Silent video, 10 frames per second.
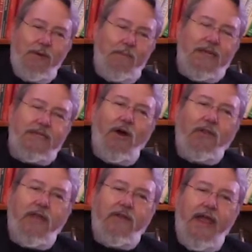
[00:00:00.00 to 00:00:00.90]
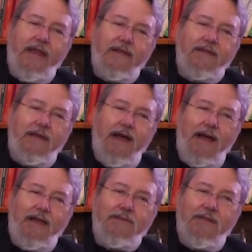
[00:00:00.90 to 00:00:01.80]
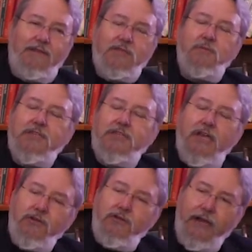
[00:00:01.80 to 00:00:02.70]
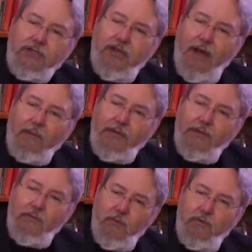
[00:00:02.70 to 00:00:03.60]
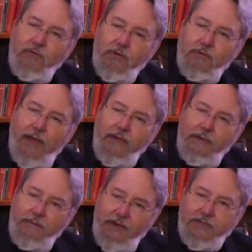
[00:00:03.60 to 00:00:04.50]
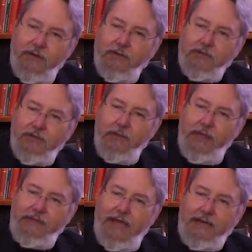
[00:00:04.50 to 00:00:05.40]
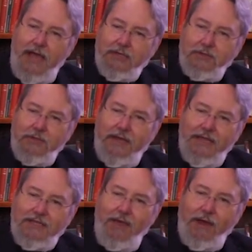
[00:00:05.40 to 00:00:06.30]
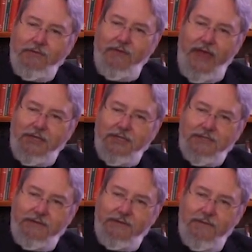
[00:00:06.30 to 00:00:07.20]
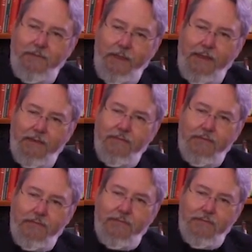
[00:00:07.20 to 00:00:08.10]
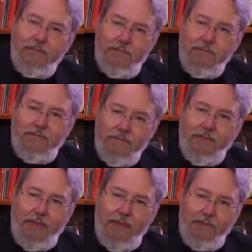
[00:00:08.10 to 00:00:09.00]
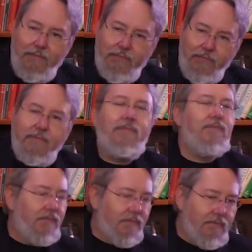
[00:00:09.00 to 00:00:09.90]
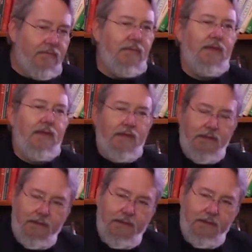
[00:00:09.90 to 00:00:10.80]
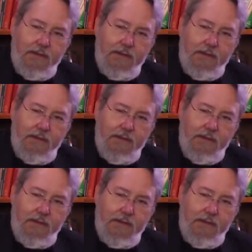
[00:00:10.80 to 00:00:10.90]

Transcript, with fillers: But on the other hand, uh, this was a tenure track job that you'd moved to, right? In yes. Minnesota. So that, that actually yes. has a lot of so advantages. I, I, went to the Institute two years later. Uh, yeah.